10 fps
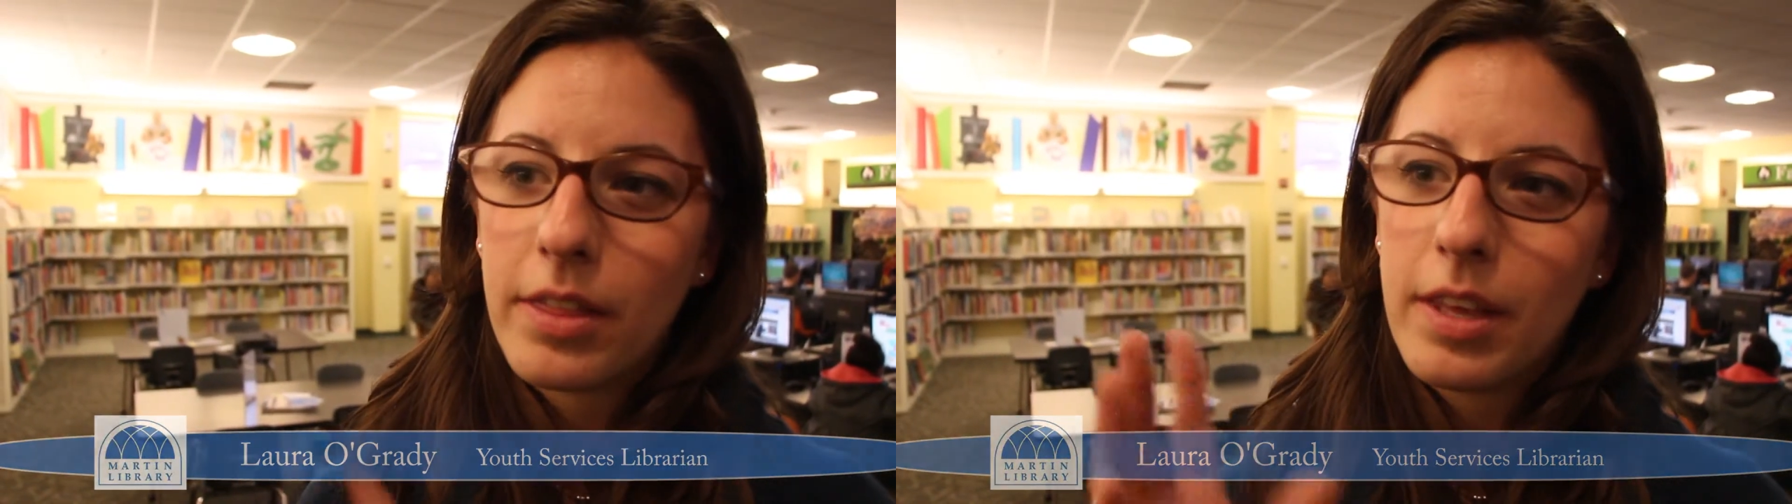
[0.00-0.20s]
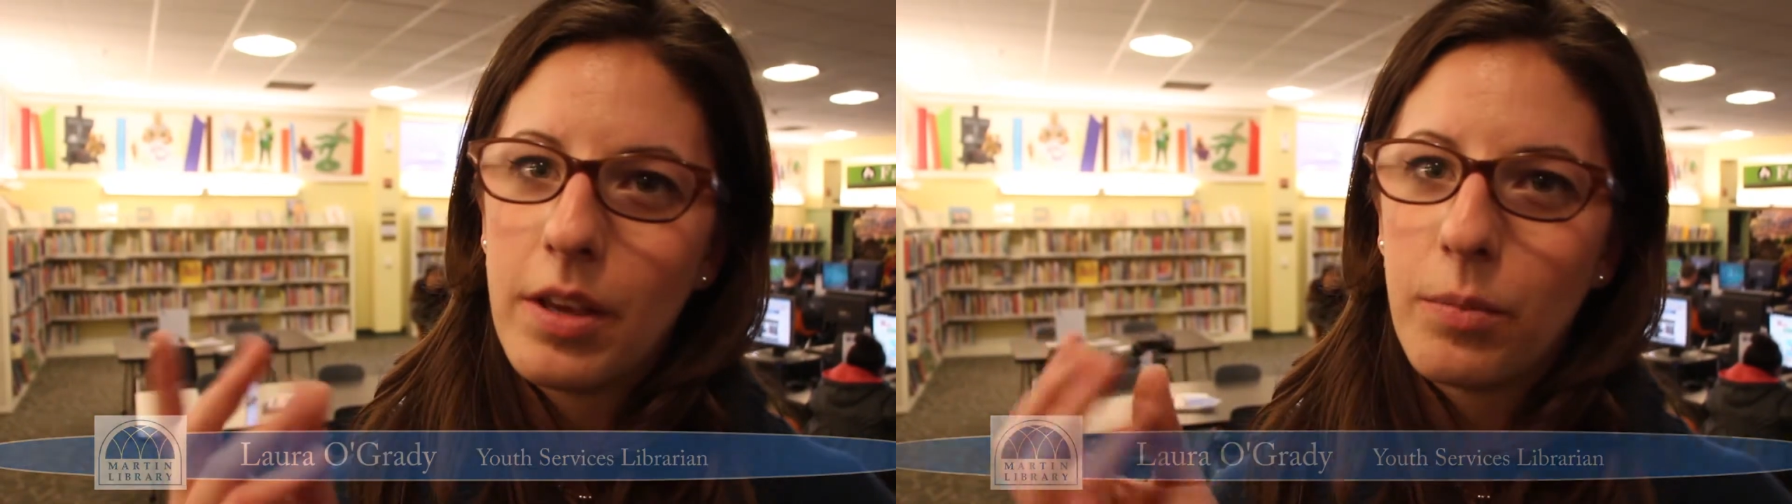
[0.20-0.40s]

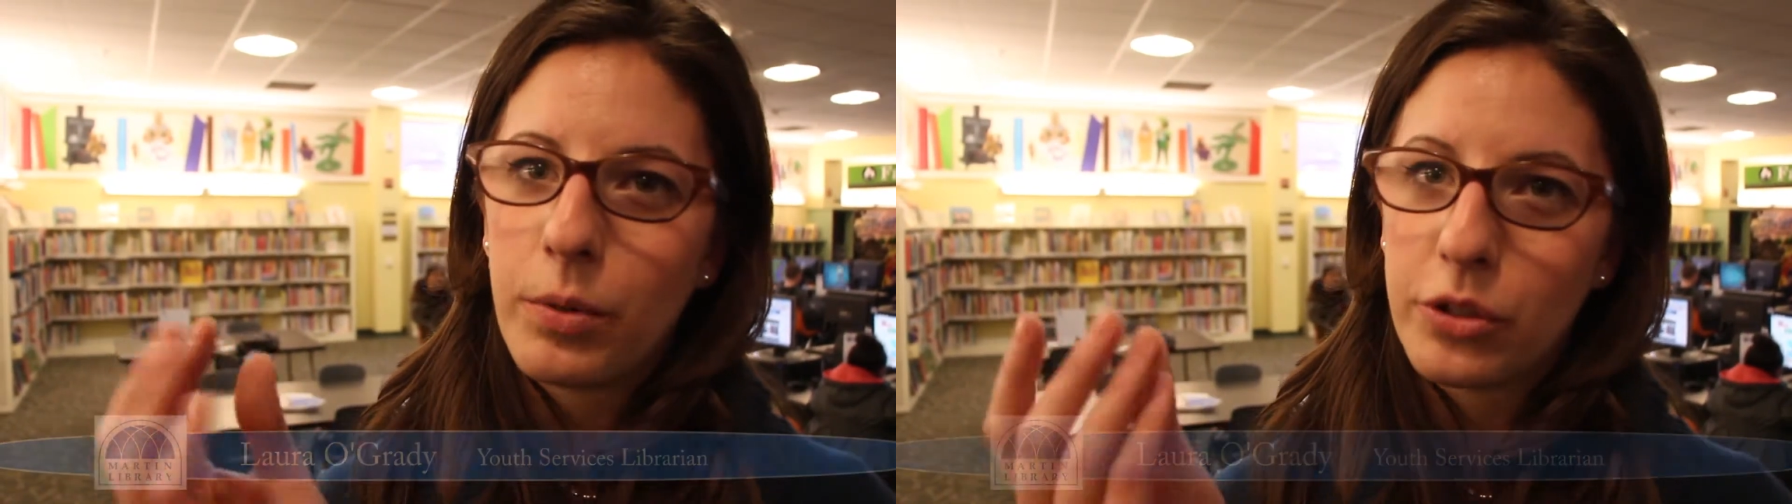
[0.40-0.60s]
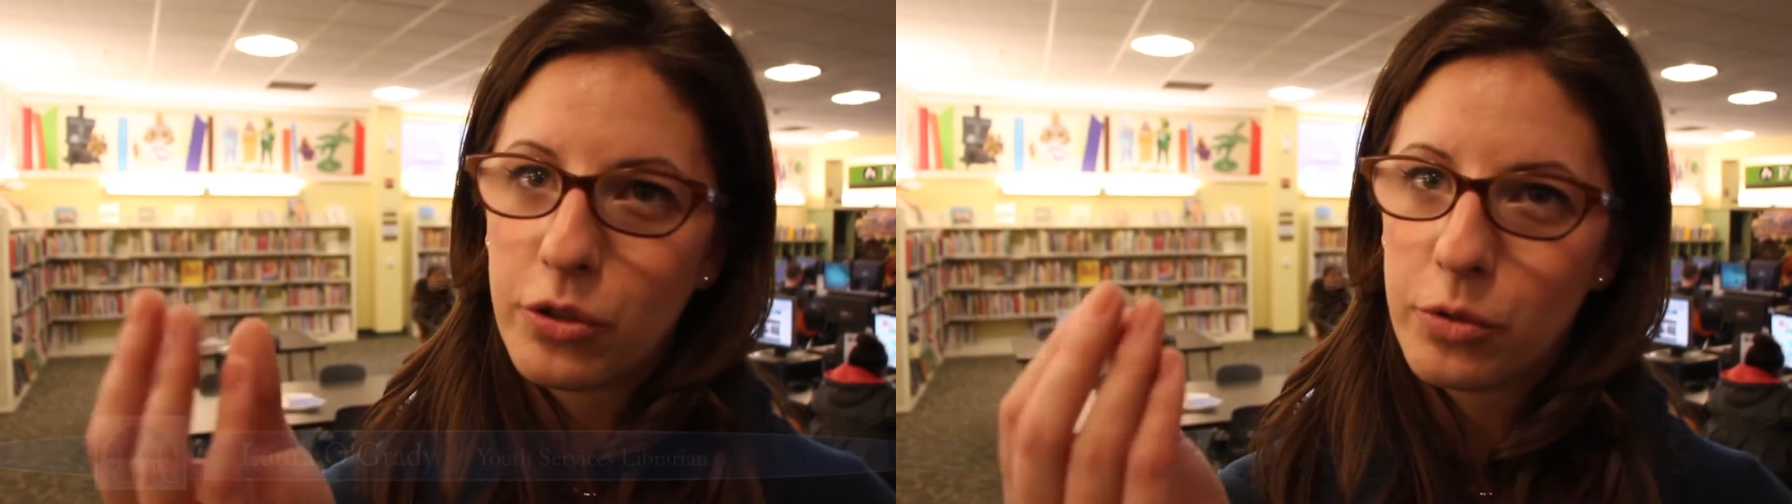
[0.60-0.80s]
the
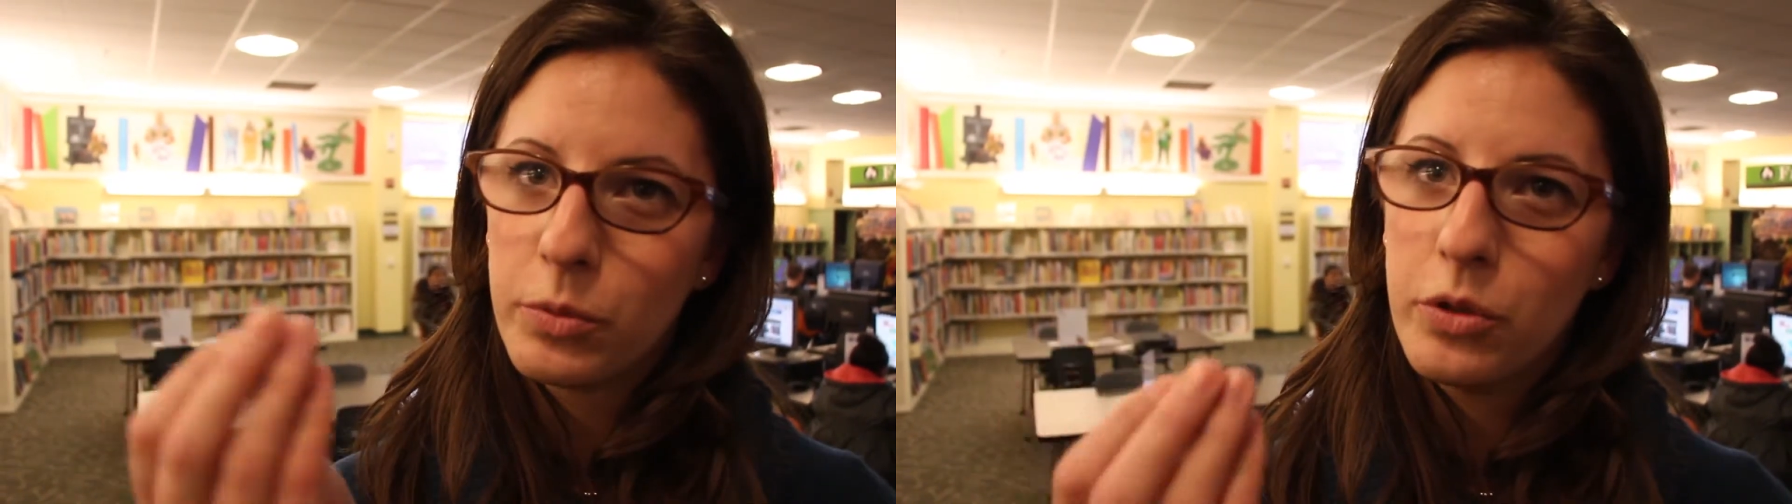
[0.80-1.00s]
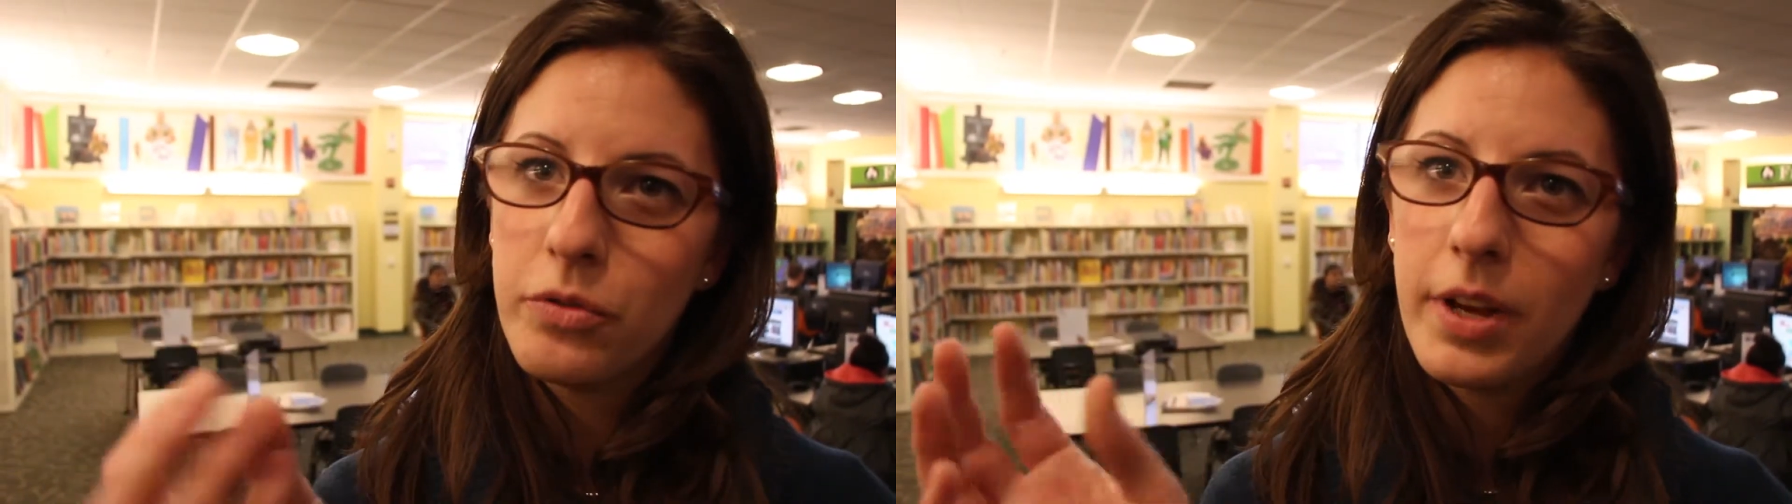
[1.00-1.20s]
bristles
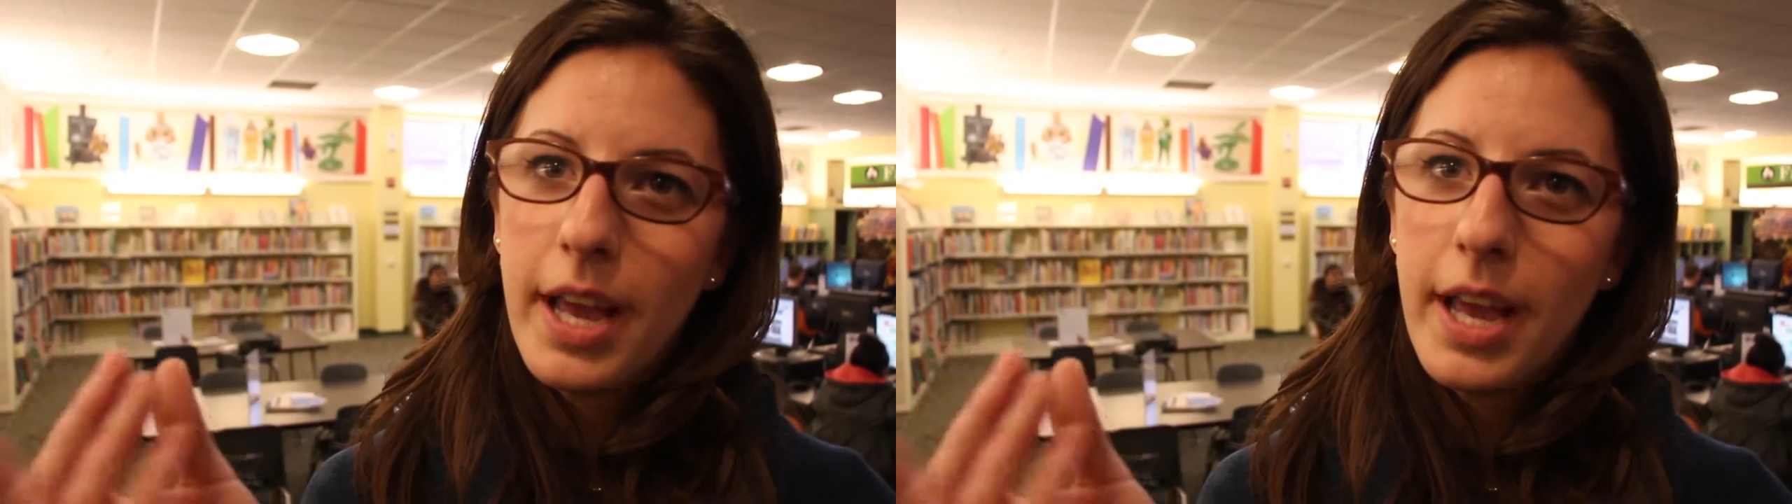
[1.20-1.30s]
move,